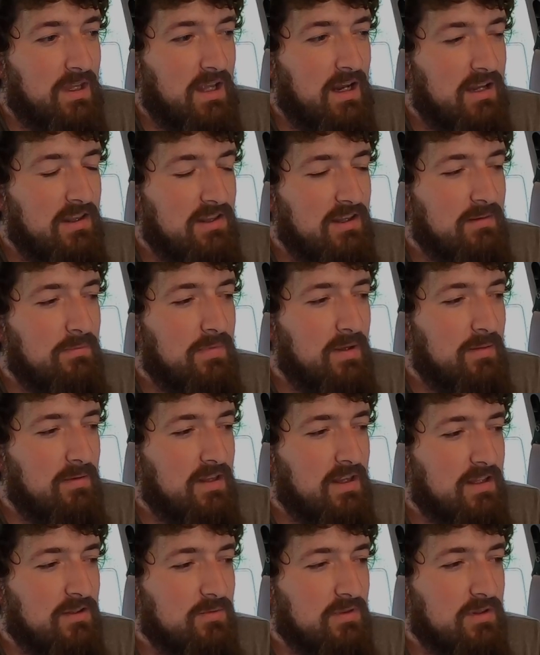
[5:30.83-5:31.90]
And I think maybe
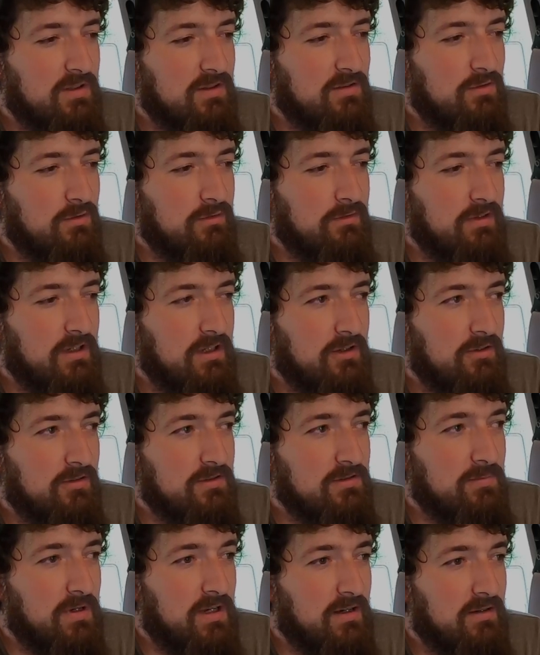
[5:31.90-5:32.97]
that's what this whole video
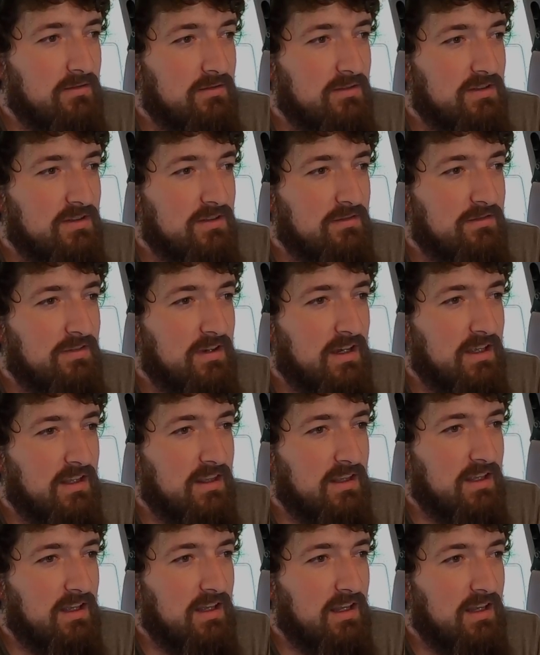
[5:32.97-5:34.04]
is about, is the fact
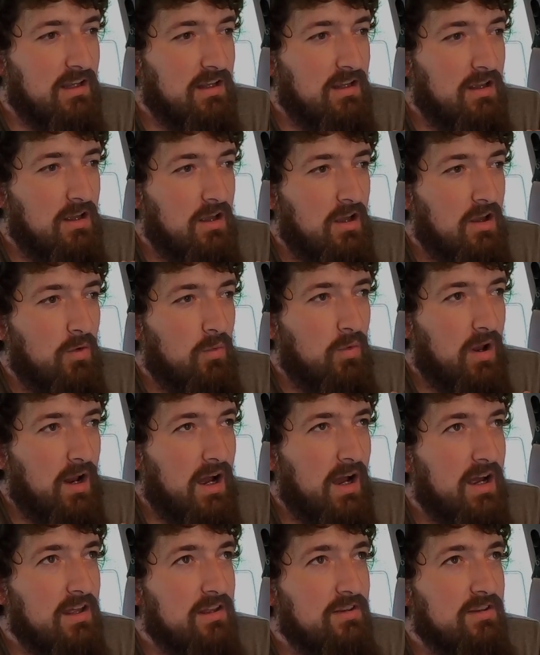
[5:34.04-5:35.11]
that what
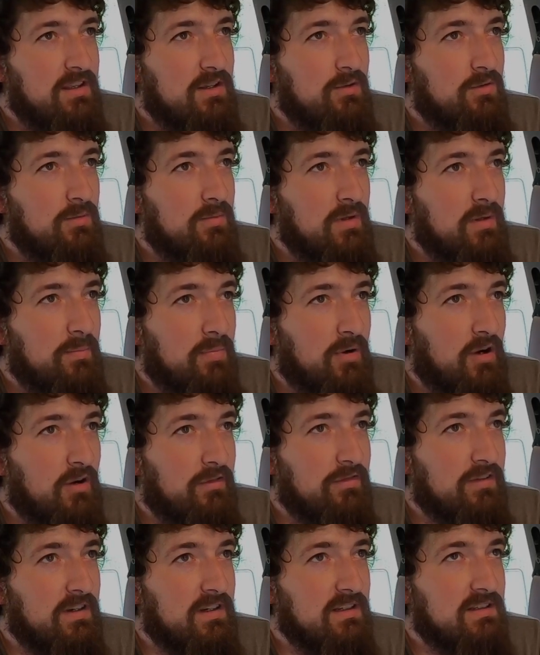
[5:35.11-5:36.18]
I think would be
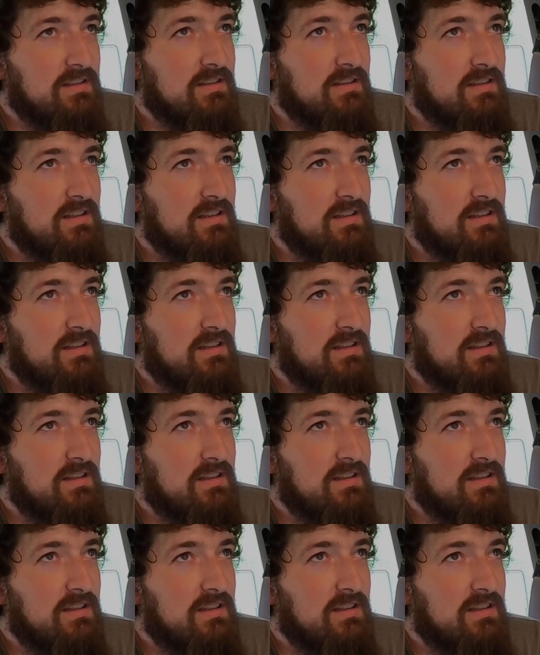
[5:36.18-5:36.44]
perfect